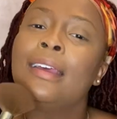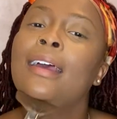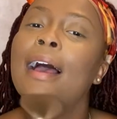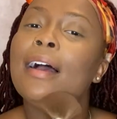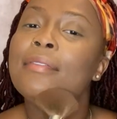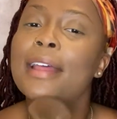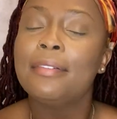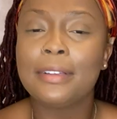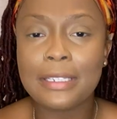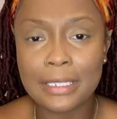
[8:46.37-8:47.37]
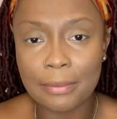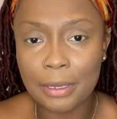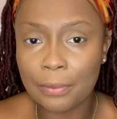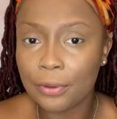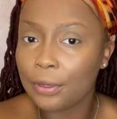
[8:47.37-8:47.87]
I've definitely seen
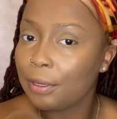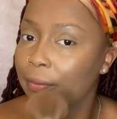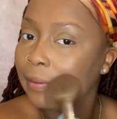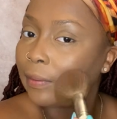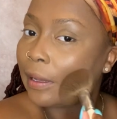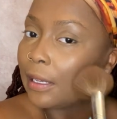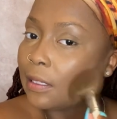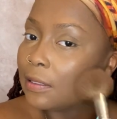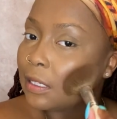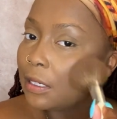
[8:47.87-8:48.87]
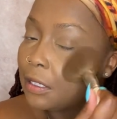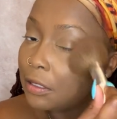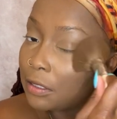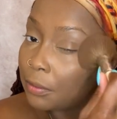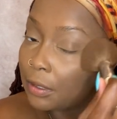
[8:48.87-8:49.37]
people in different lights, and you
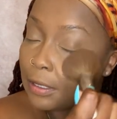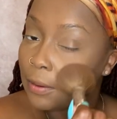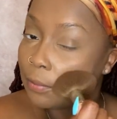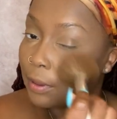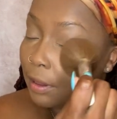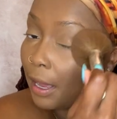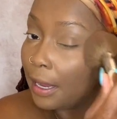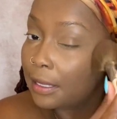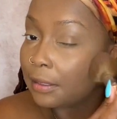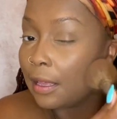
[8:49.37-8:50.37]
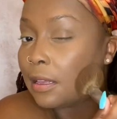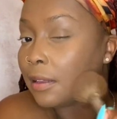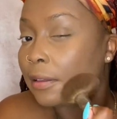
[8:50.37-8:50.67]
just really don't realize, like,